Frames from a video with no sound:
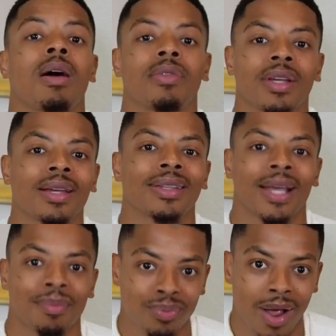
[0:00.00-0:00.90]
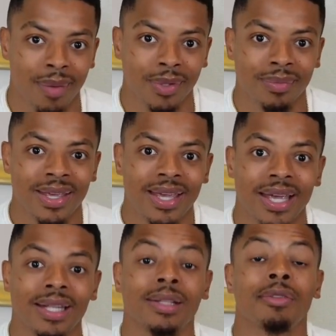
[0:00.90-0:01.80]
solving that problem
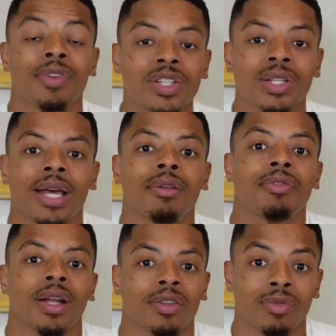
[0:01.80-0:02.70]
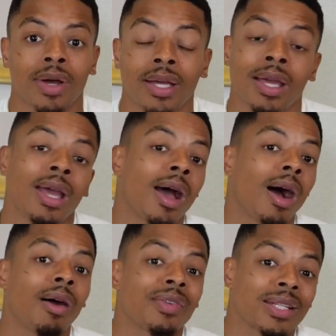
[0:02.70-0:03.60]
in an efficient and effective way,
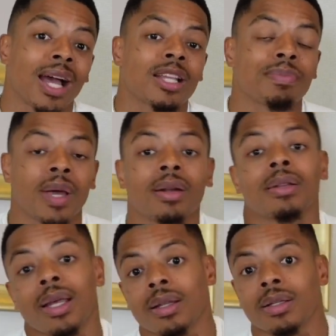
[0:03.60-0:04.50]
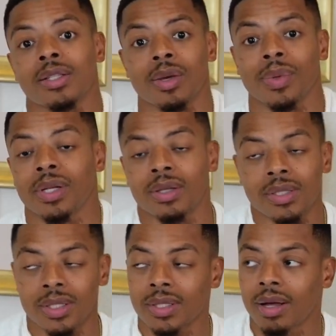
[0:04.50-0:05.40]
oftentimes better than someone
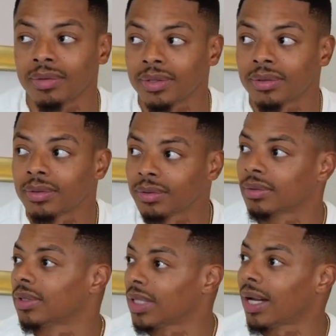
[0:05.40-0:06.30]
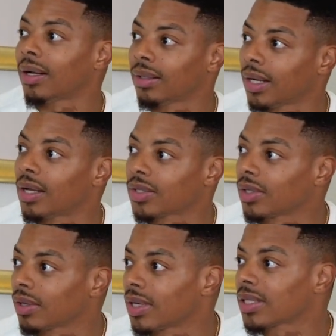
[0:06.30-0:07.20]
else can solve it. Did that
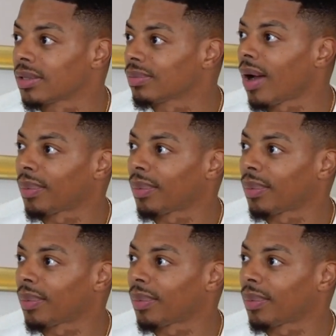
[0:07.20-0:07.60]
answer your question